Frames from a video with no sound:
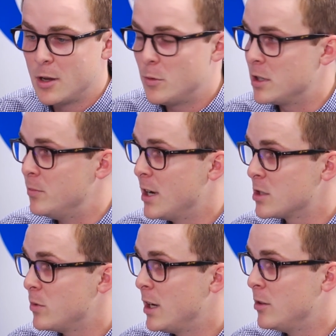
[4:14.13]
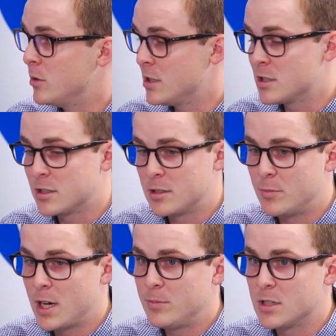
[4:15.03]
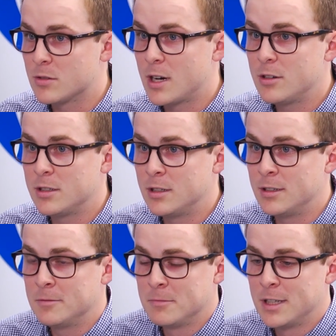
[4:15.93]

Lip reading: what the best way was to pipe this route, and